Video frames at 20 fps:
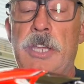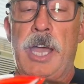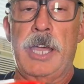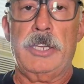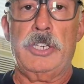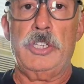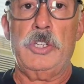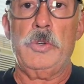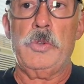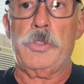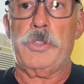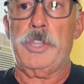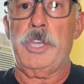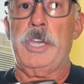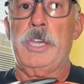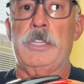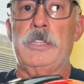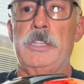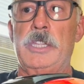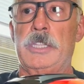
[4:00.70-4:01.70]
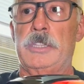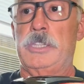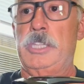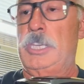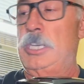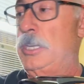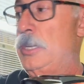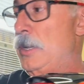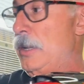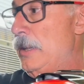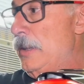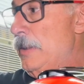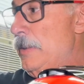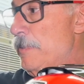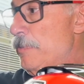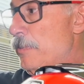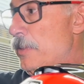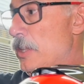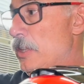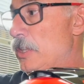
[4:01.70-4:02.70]
I do think that the
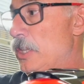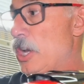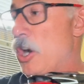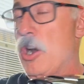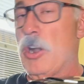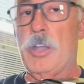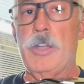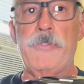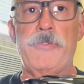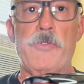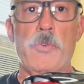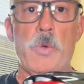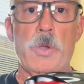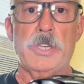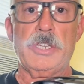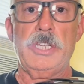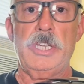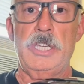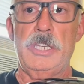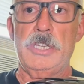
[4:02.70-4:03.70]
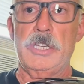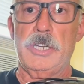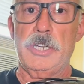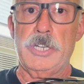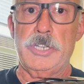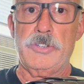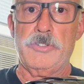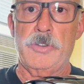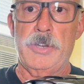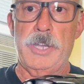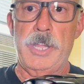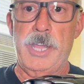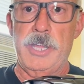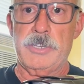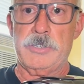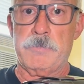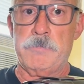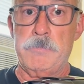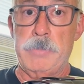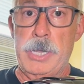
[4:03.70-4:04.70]
the RF fourteen hundred
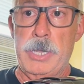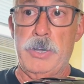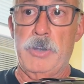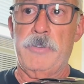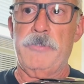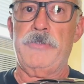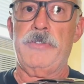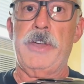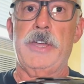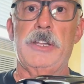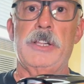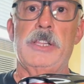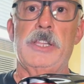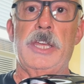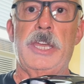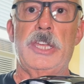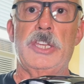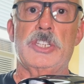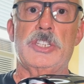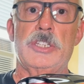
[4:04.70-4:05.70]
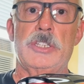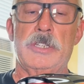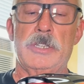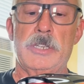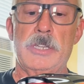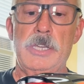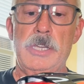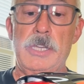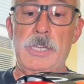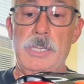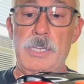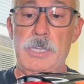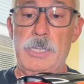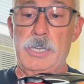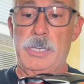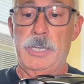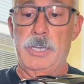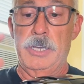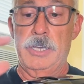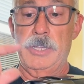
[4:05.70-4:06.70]
has better ventilation
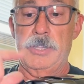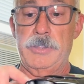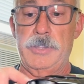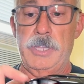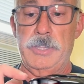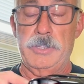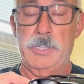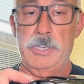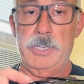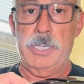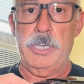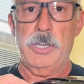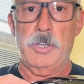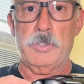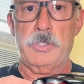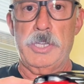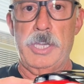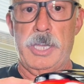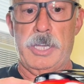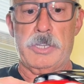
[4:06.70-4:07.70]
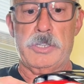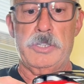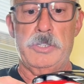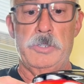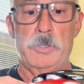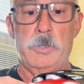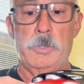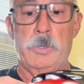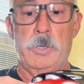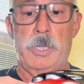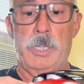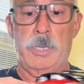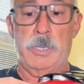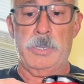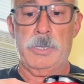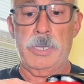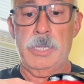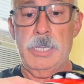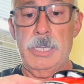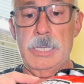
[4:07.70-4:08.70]
uh, than the Neotec two,
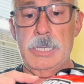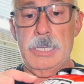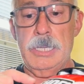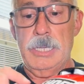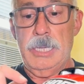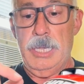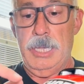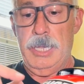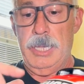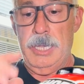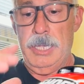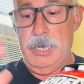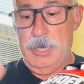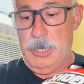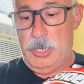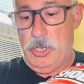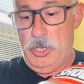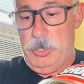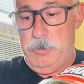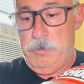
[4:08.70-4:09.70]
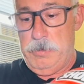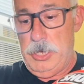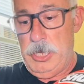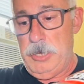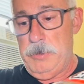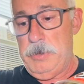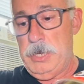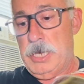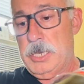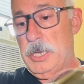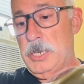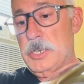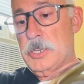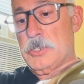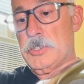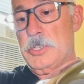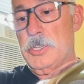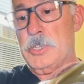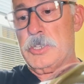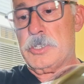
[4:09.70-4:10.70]
and and it could be
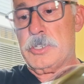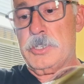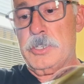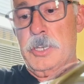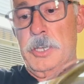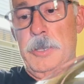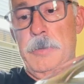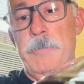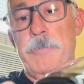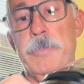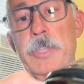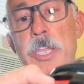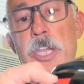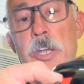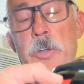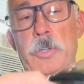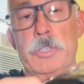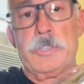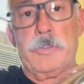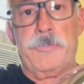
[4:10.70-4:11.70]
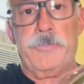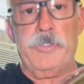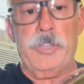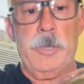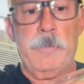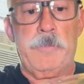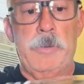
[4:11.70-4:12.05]
because this um, you know it's a flip